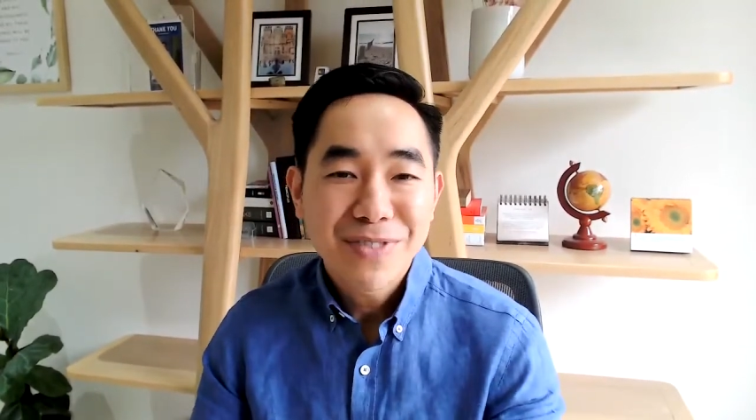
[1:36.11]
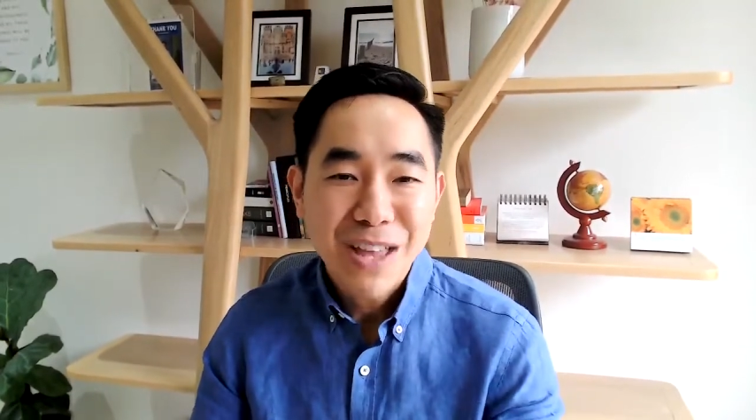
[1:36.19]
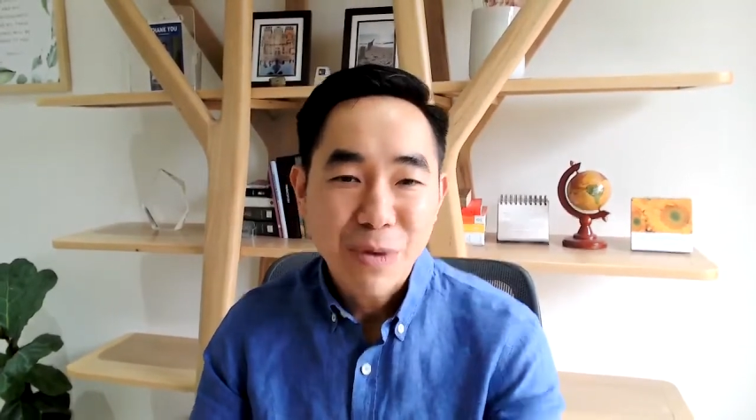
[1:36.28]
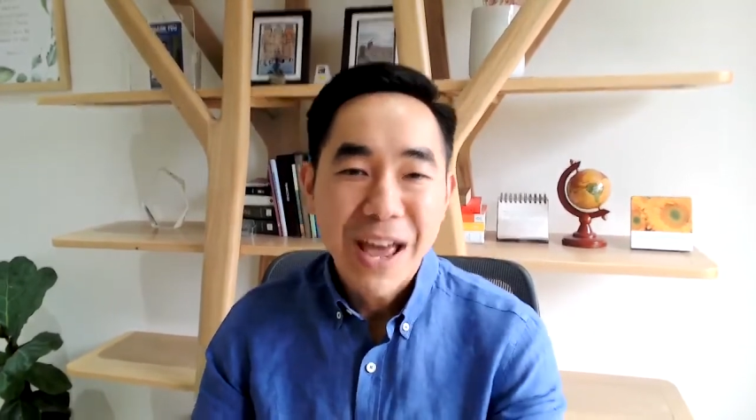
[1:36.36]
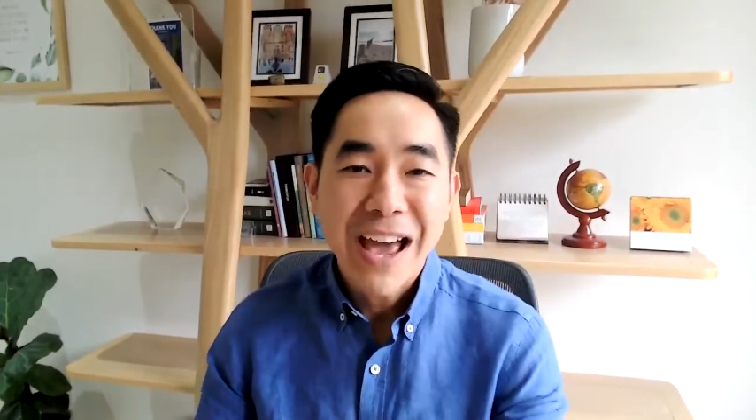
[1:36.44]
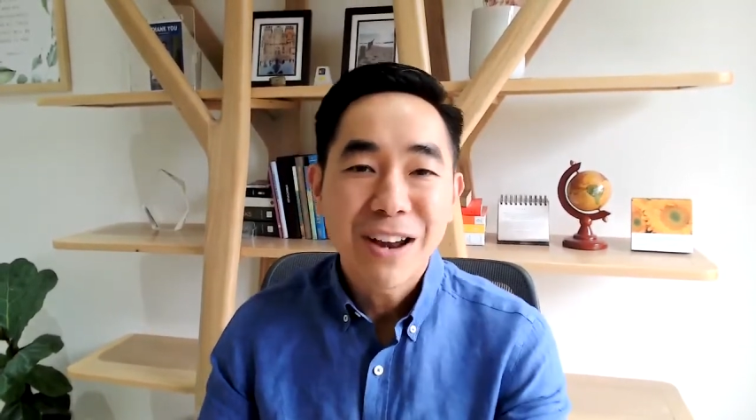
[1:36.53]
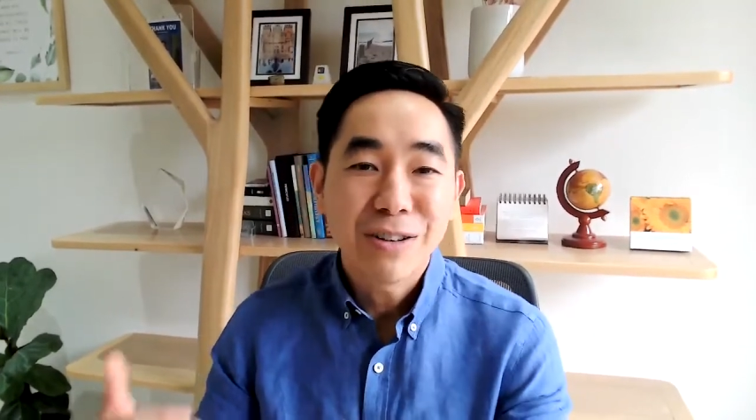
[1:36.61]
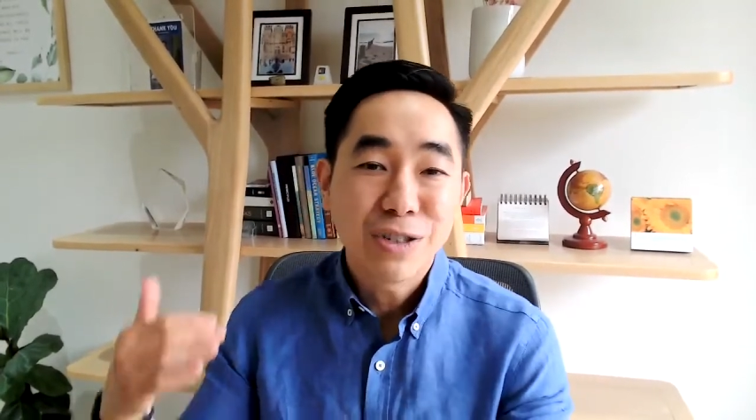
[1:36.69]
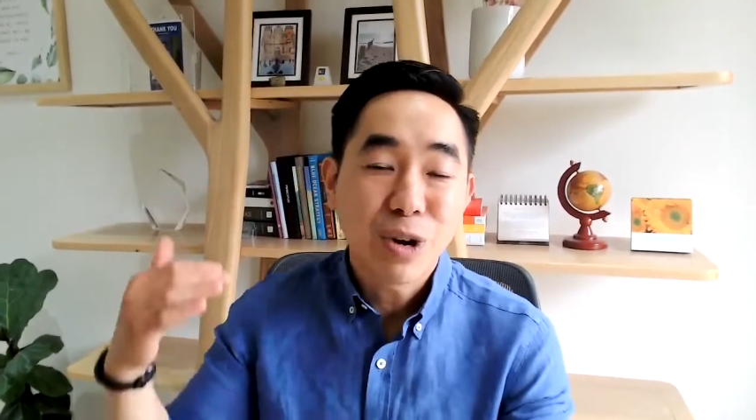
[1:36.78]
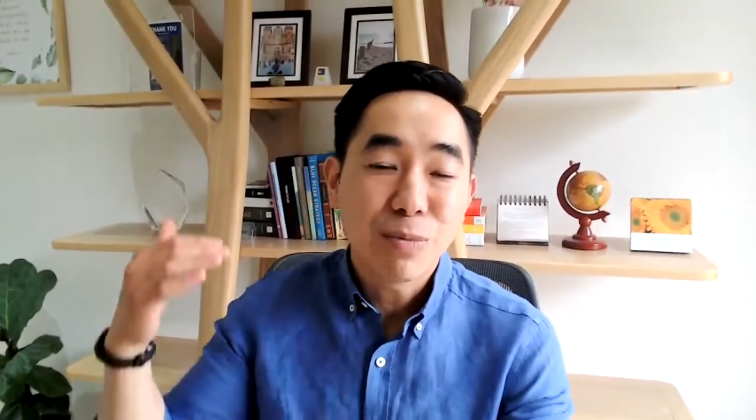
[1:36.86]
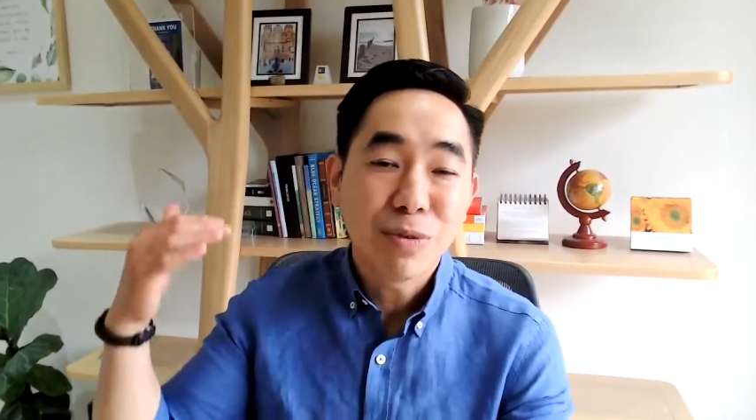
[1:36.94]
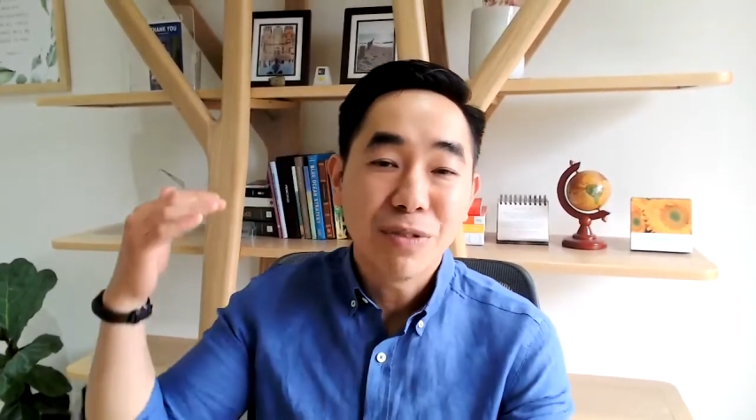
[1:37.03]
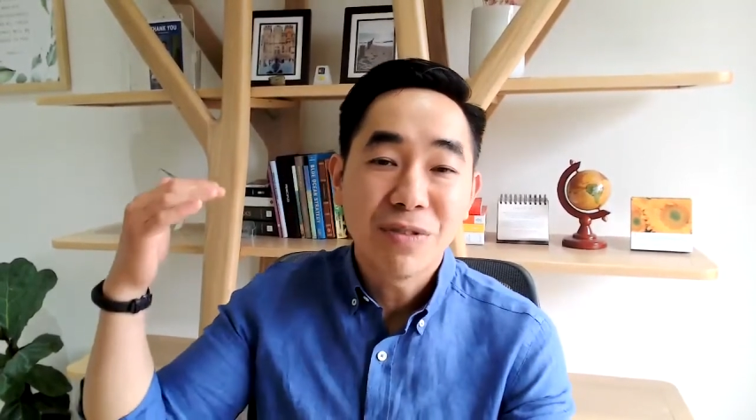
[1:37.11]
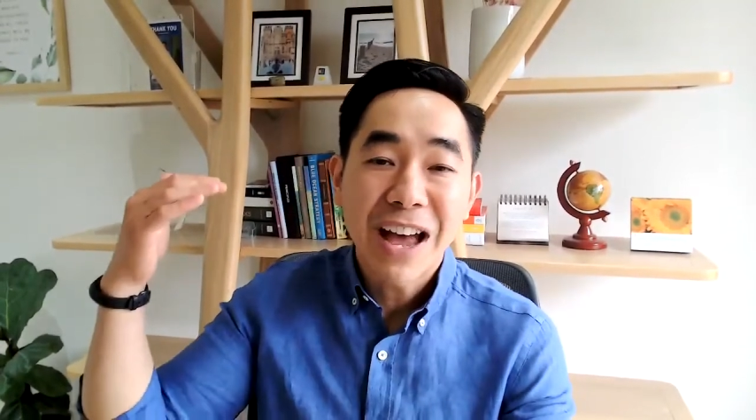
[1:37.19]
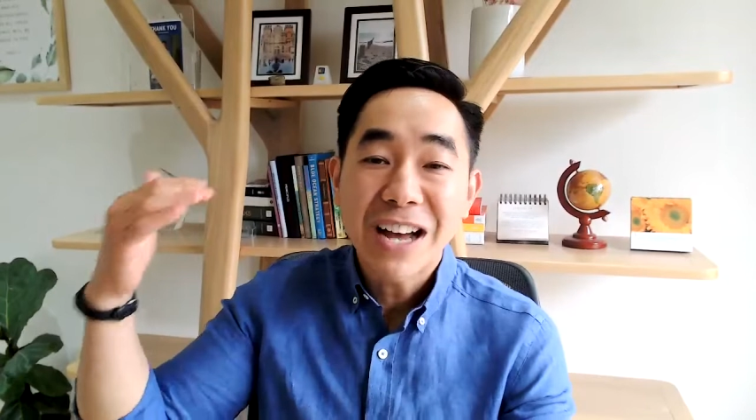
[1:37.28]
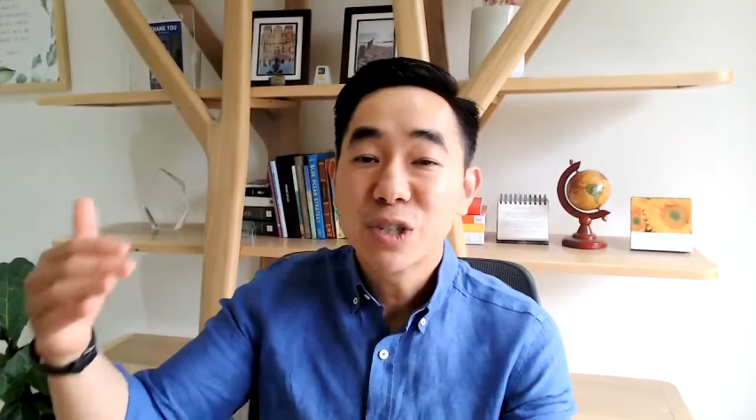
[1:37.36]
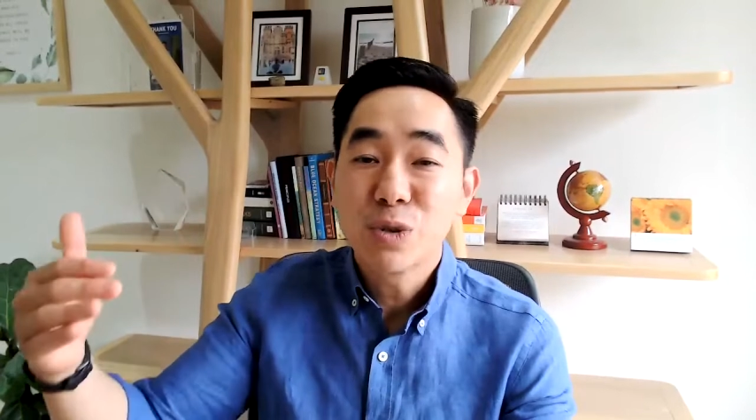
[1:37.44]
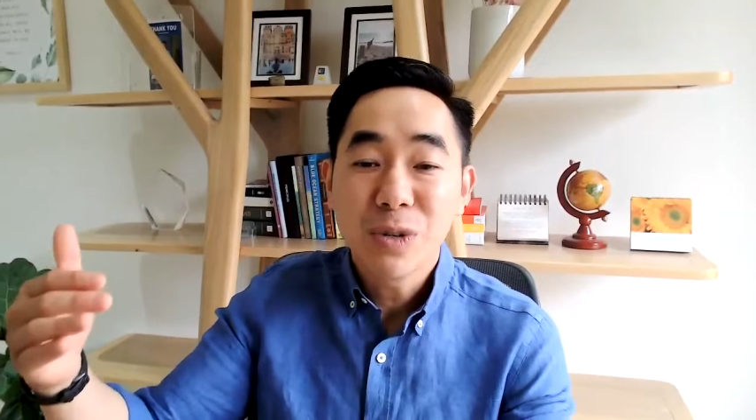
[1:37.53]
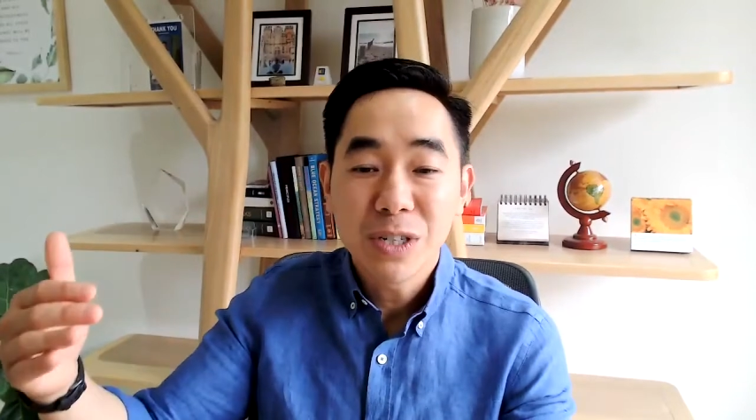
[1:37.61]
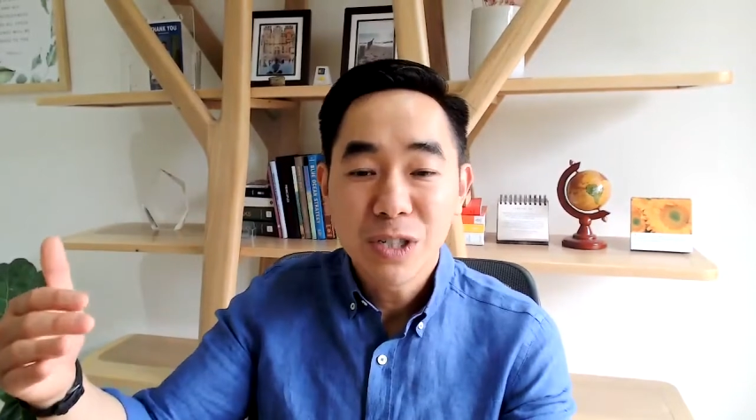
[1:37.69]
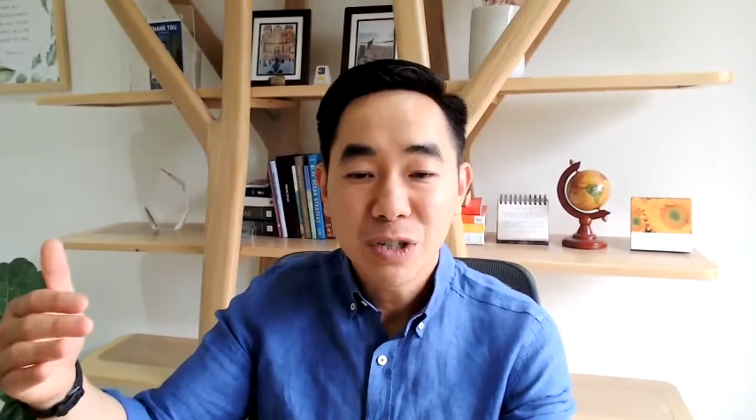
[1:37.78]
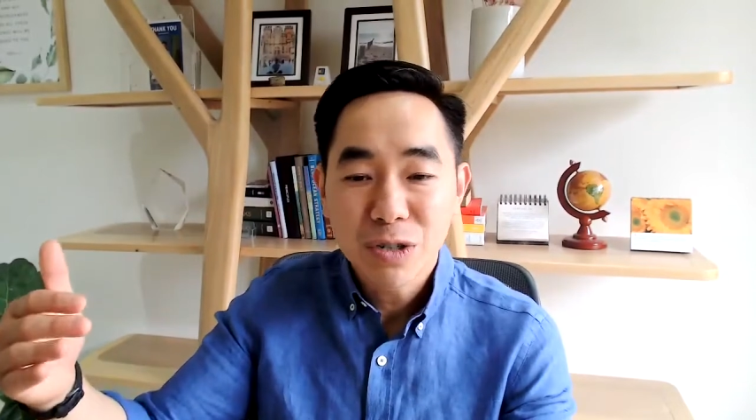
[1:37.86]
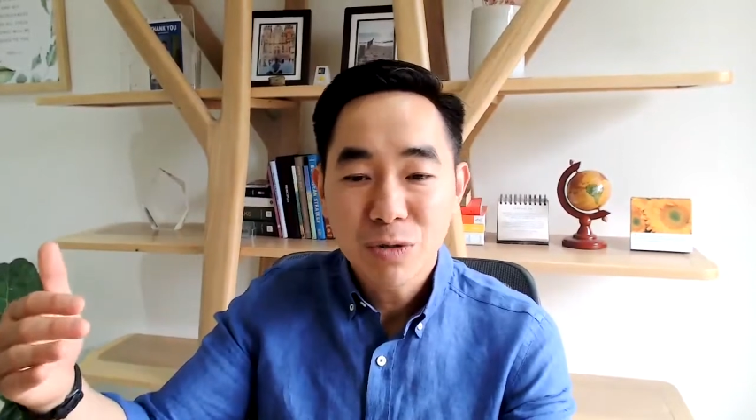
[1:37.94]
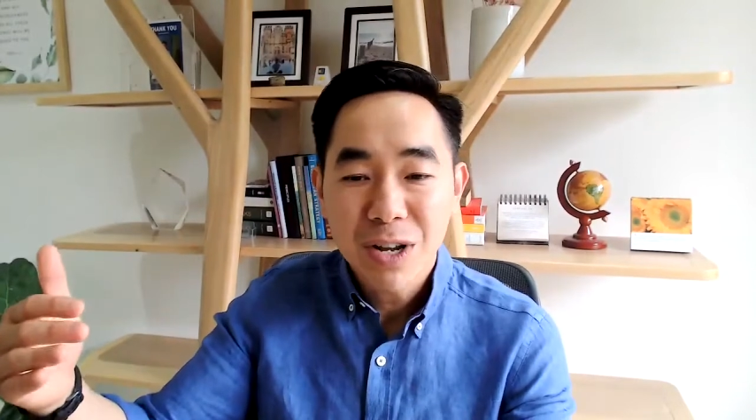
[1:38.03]
that we add on top of actual
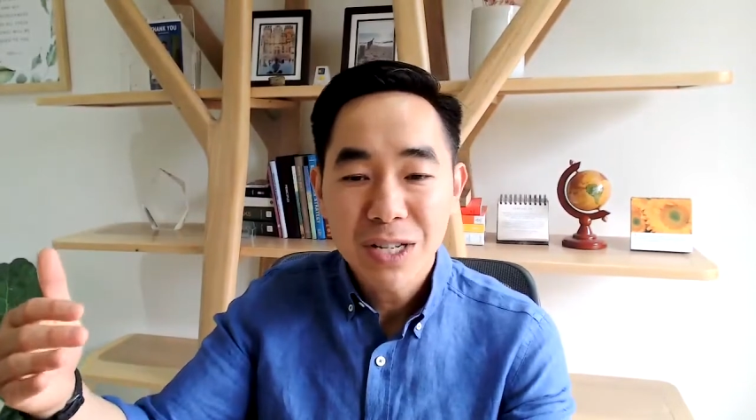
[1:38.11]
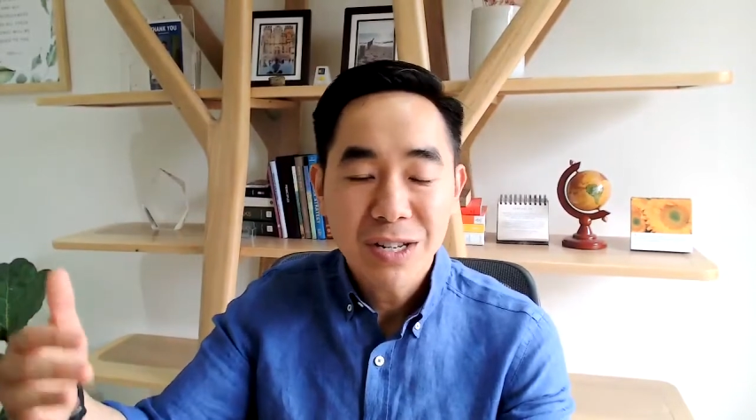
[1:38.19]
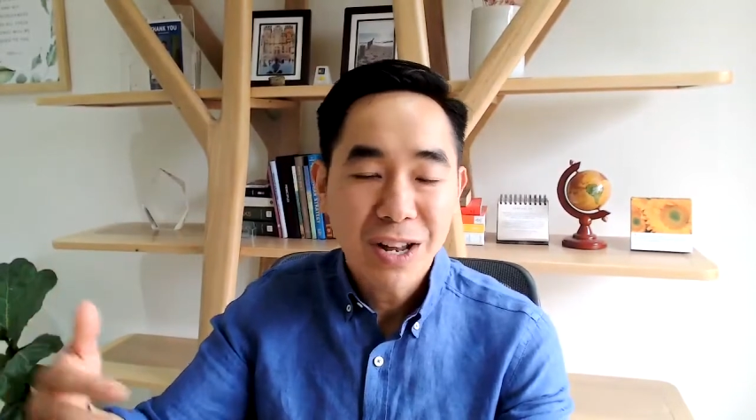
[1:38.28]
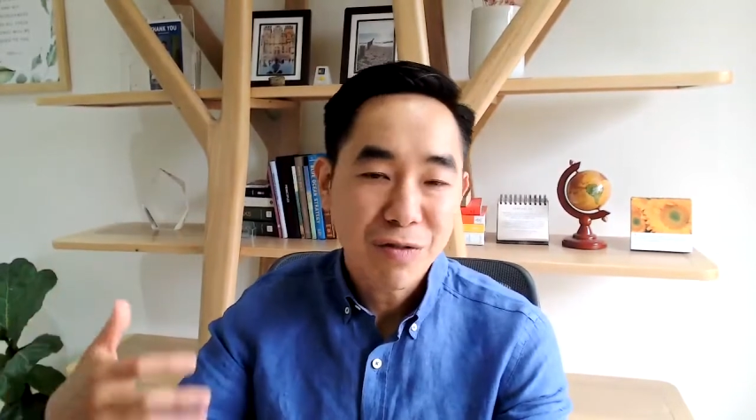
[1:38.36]
interest rates.